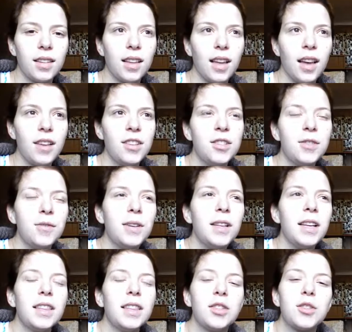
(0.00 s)

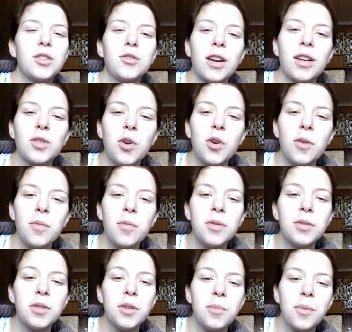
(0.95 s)
the stress
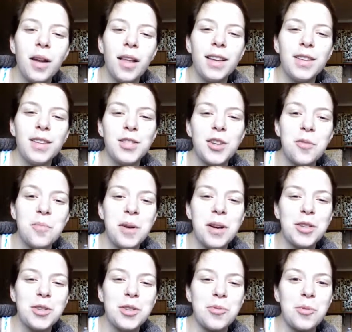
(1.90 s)
hormones are probably so
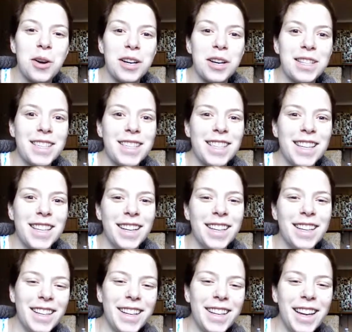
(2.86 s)
much worse.
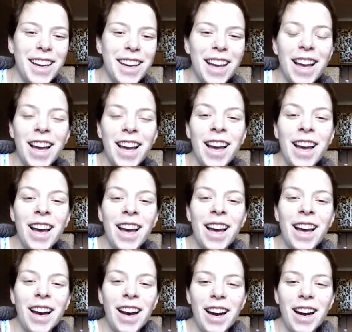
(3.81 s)

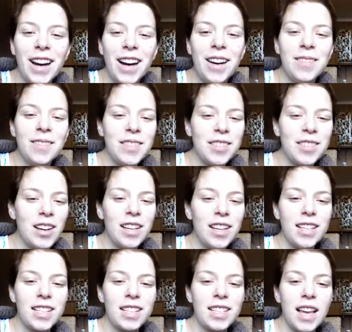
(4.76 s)
So I
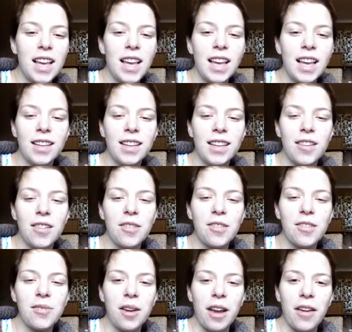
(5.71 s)
just say,
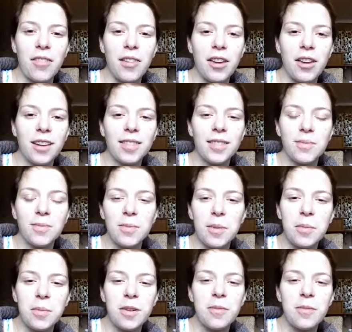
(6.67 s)
whatever.
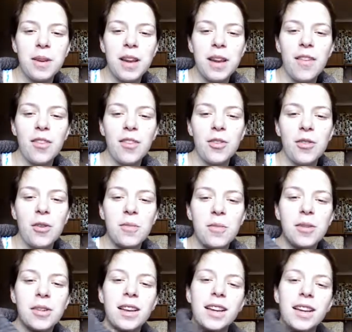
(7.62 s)
People have been having
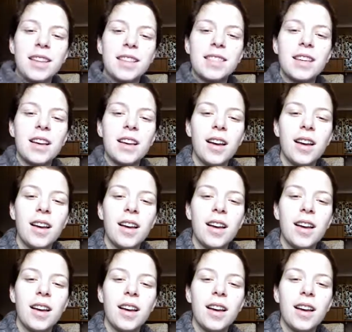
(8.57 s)
normal kids